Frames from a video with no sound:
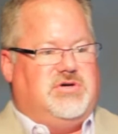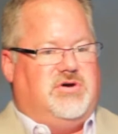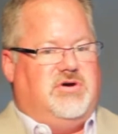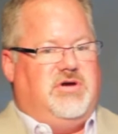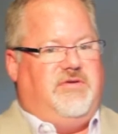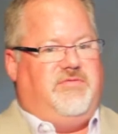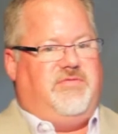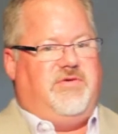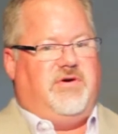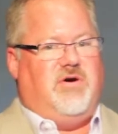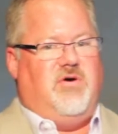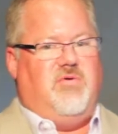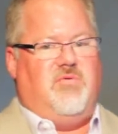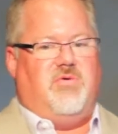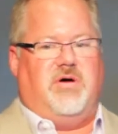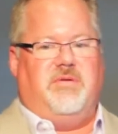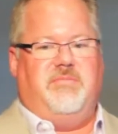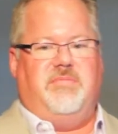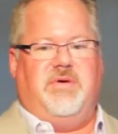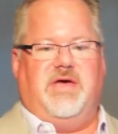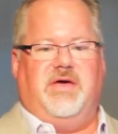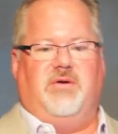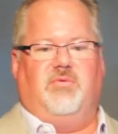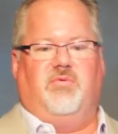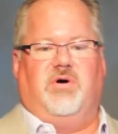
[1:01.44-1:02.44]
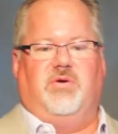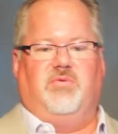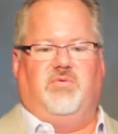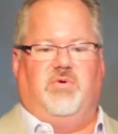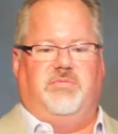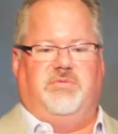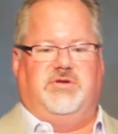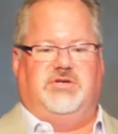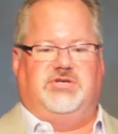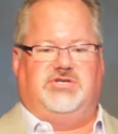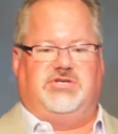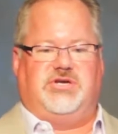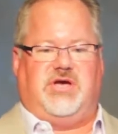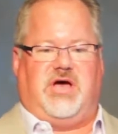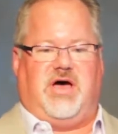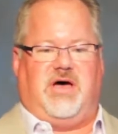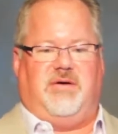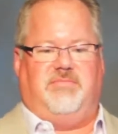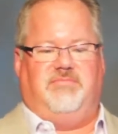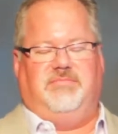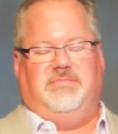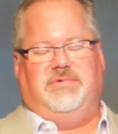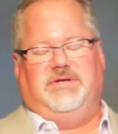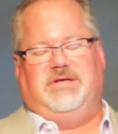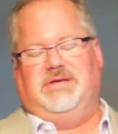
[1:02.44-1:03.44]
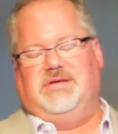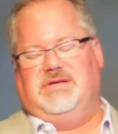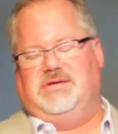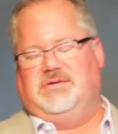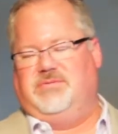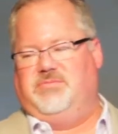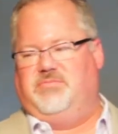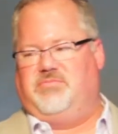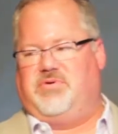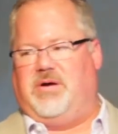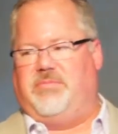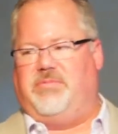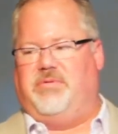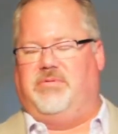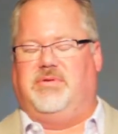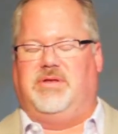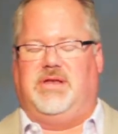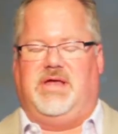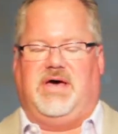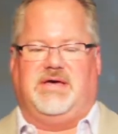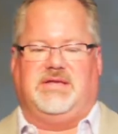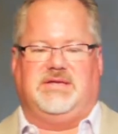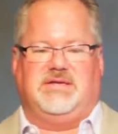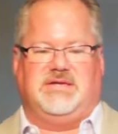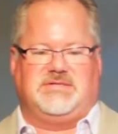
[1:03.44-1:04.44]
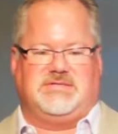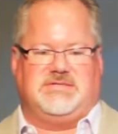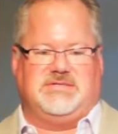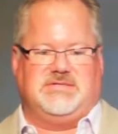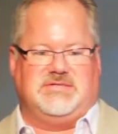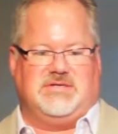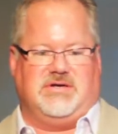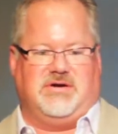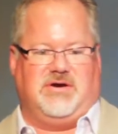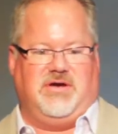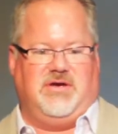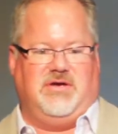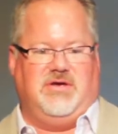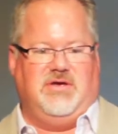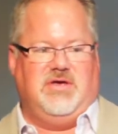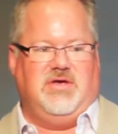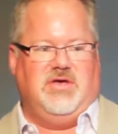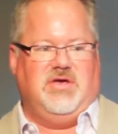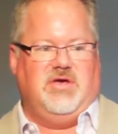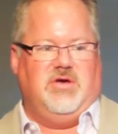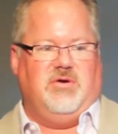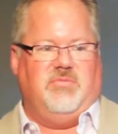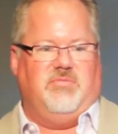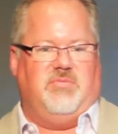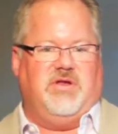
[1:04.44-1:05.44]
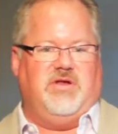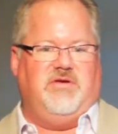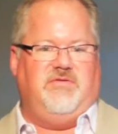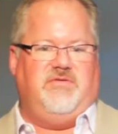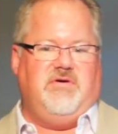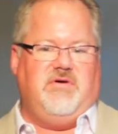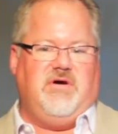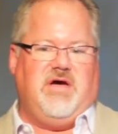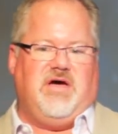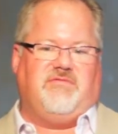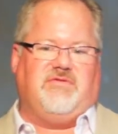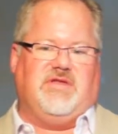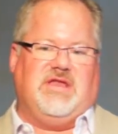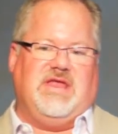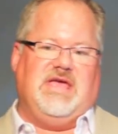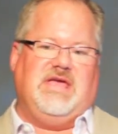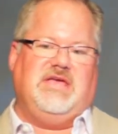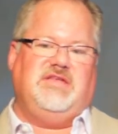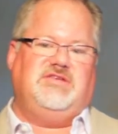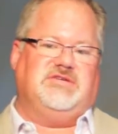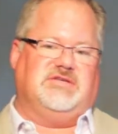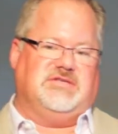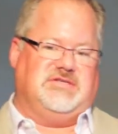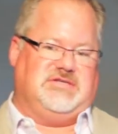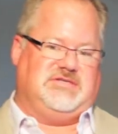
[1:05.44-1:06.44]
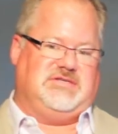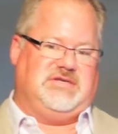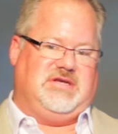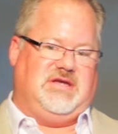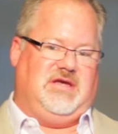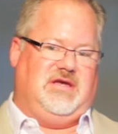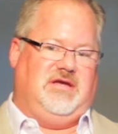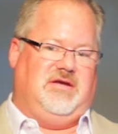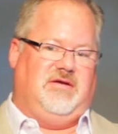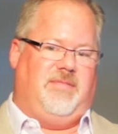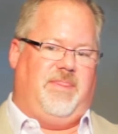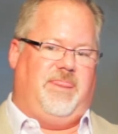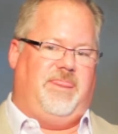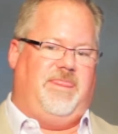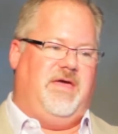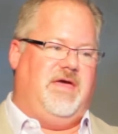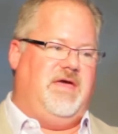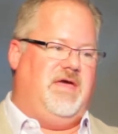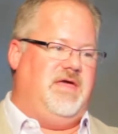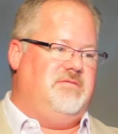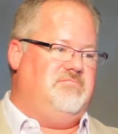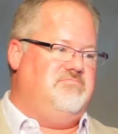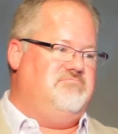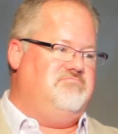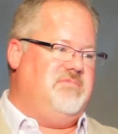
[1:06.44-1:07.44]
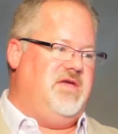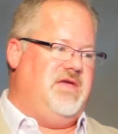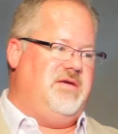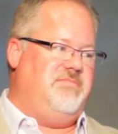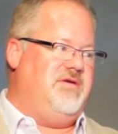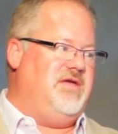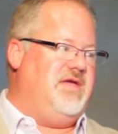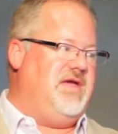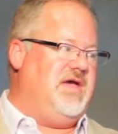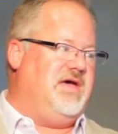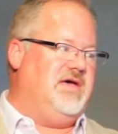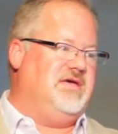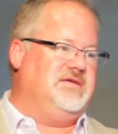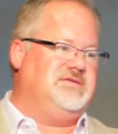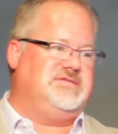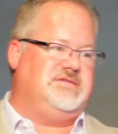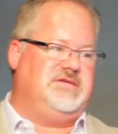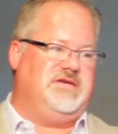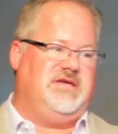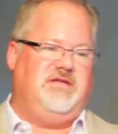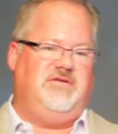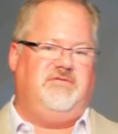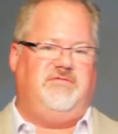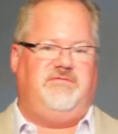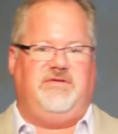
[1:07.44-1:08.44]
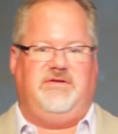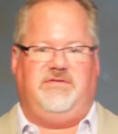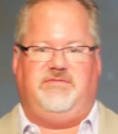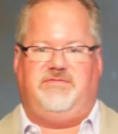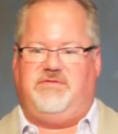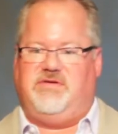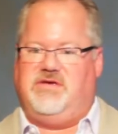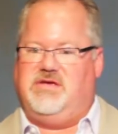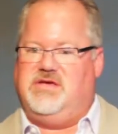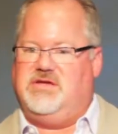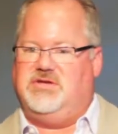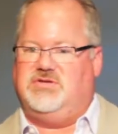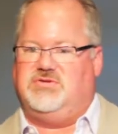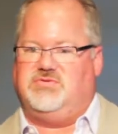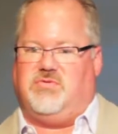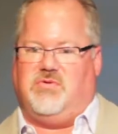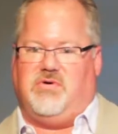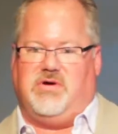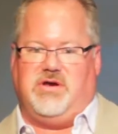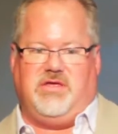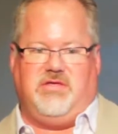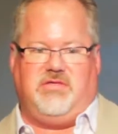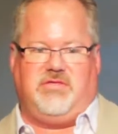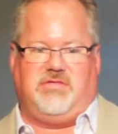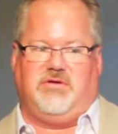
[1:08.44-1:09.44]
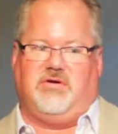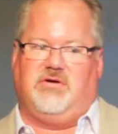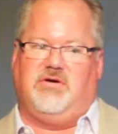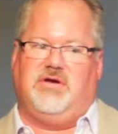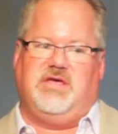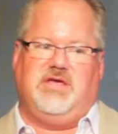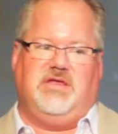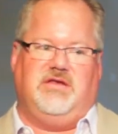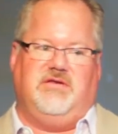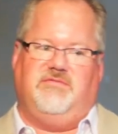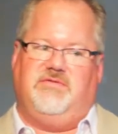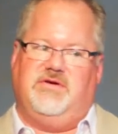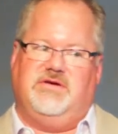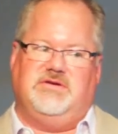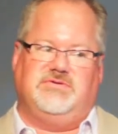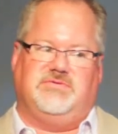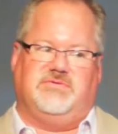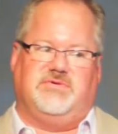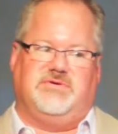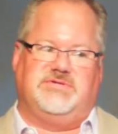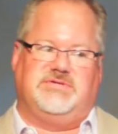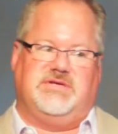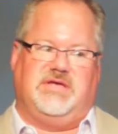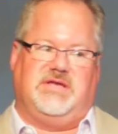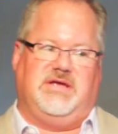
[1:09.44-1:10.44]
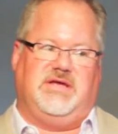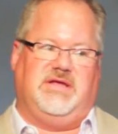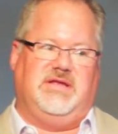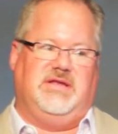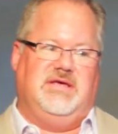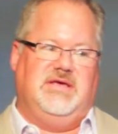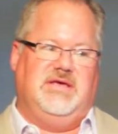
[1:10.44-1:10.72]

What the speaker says: if you're a one-man, one-woman shop, probably not necessary. But if you have an agency that maybe has 10, 15, 20, 30 individuals in it,